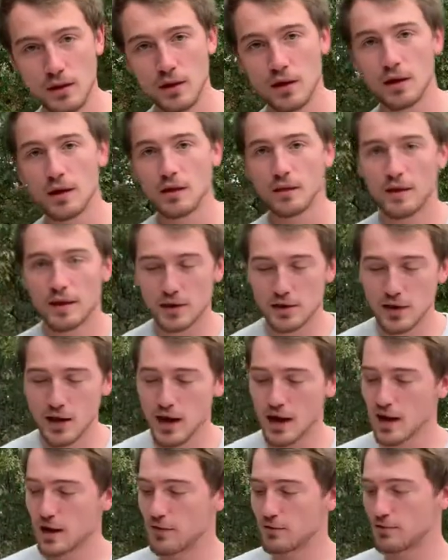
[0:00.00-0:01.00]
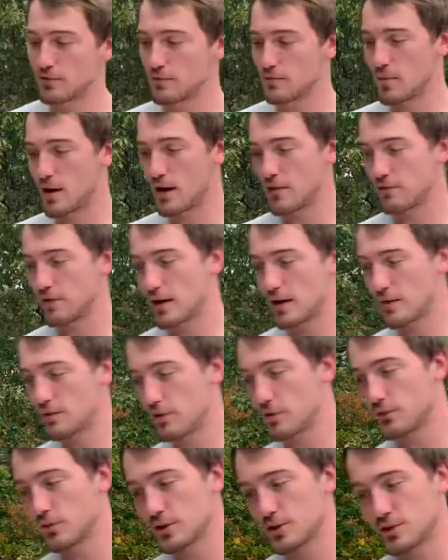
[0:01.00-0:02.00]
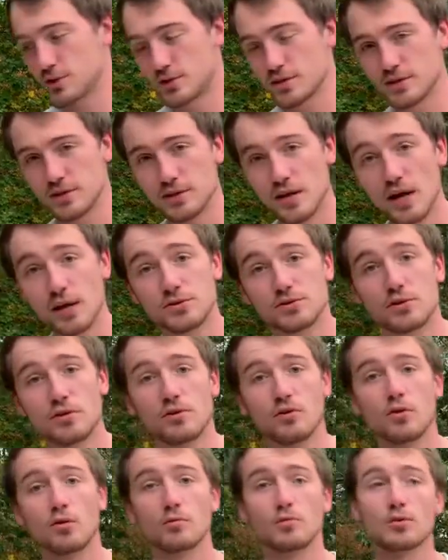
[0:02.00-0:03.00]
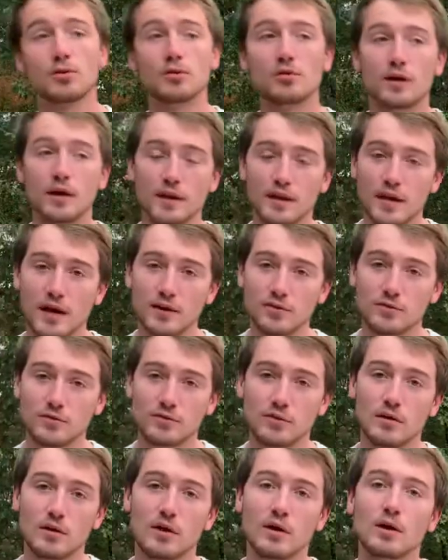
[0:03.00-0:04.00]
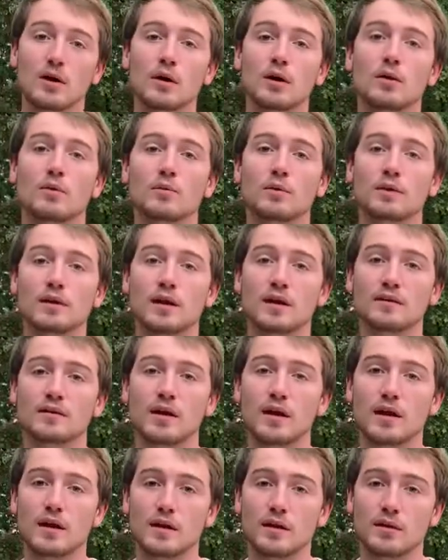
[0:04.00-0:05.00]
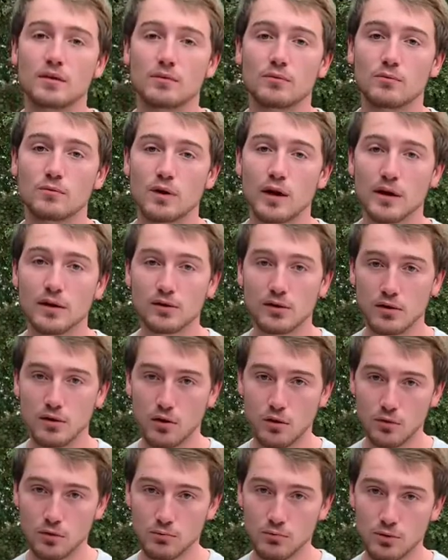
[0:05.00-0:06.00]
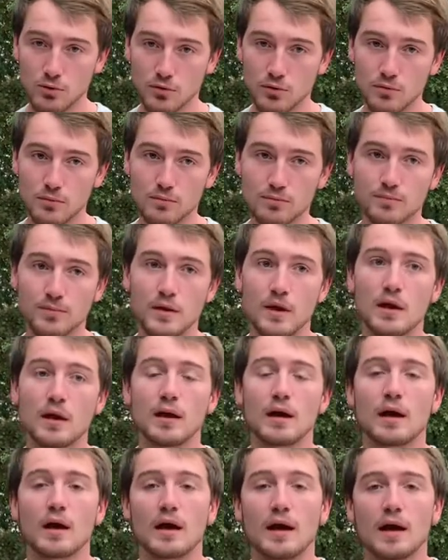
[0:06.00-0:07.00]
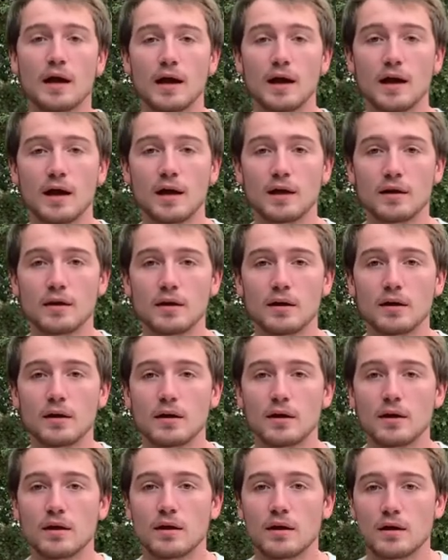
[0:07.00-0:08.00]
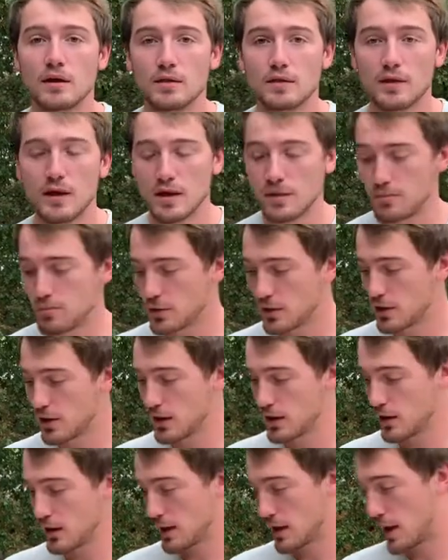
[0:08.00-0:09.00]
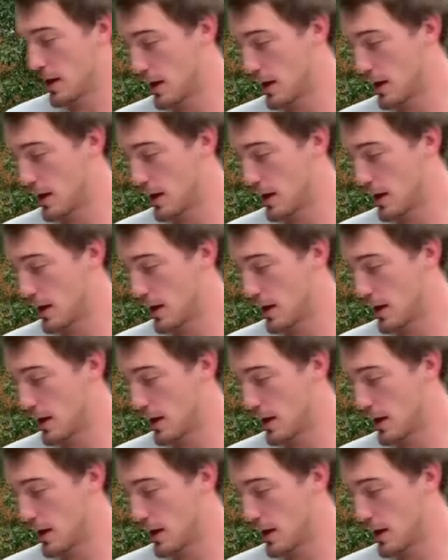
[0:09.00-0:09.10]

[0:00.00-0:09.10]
Then you have my favorite, which is Nitro Cold Brew, and that's when they take regular cold brew and they put it in a keg